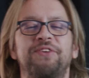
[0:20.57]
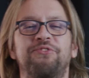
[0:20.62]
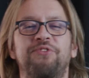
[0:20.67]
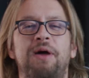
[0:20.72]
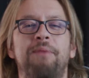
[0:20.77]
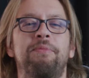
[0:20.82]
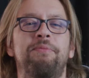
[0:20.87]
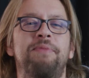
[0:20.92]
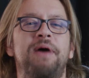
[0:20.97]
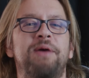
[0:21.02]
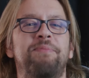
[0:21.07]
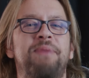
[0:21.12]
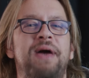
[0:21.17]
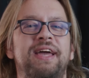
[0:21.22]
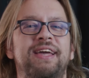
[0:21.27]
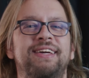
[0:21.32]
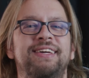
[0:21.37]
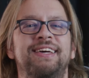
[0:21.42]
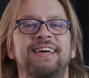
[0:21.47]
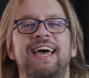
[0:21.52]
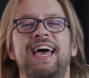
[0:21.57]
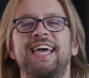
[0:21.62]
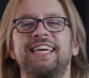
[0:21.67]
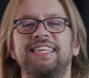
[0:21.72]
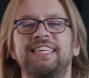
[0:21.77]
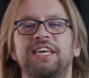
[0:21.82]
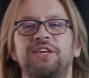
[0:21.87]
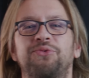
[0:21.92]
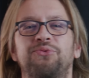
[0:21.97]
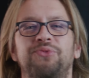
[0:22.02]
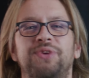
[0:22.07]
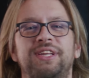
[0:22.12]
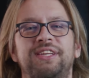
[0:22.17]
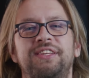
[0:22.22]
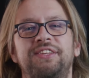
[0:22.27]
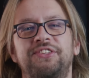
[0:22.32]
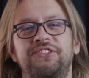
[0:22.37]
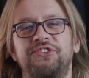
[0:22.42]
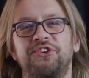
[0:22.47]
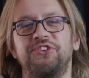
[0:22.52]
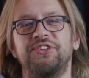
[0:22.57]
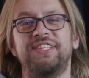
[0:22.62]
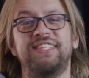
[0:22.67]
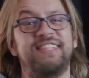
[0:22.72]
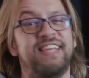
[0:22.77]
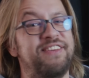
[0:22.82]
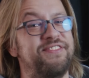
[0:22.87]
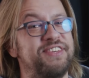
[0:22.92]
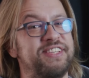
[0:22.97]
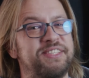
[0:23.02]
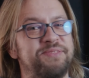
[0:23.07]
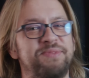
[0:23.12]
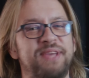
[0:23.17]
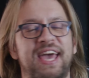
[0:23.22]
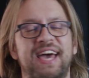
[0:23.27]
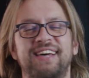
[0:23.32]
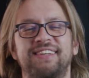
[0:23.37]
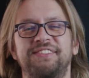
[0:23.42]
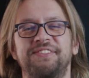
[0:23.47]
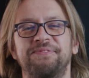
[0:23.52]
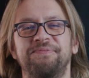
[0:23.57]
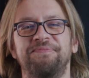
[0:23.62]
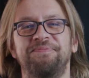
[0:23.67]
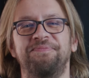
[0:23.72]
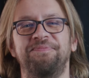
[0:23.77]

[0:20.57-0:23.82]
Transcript: grab a backpack, and get ready to start saving some gas.